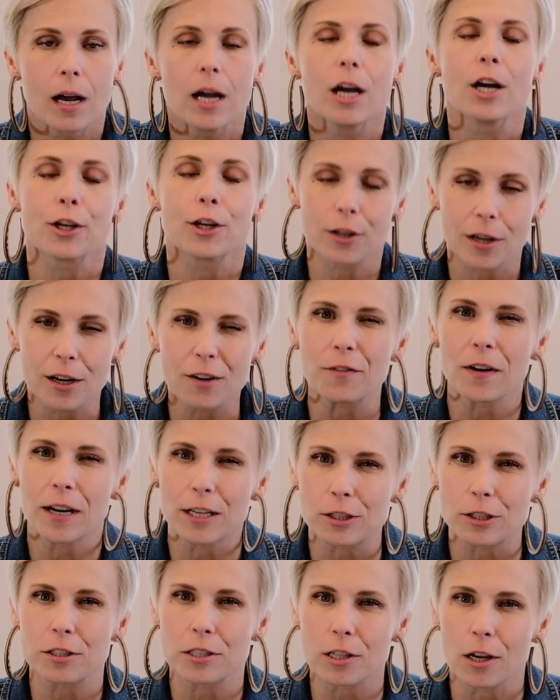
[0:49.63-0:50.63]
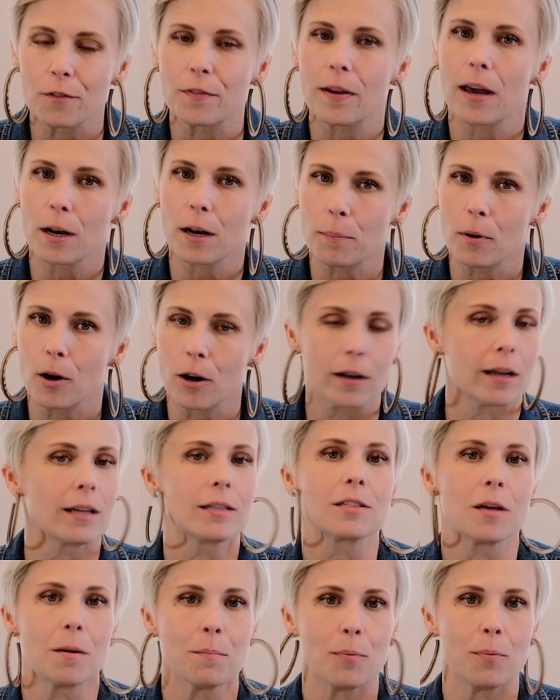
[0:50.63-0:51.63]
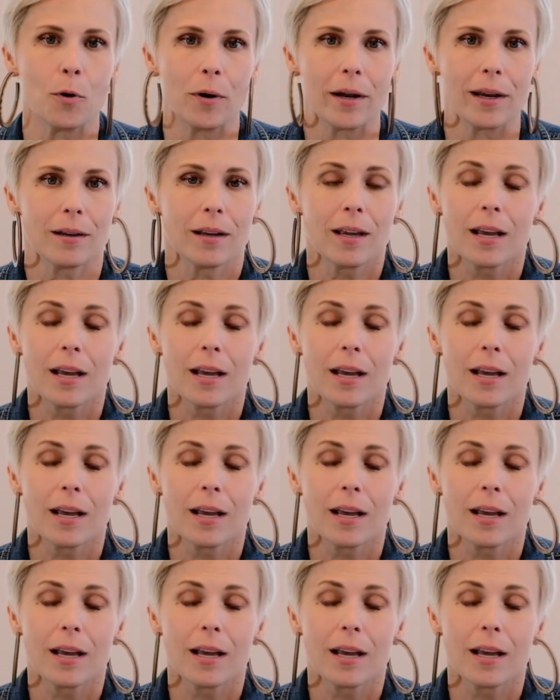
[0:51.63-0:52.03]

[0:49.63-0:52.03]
you're going to find yourself at a park at some point.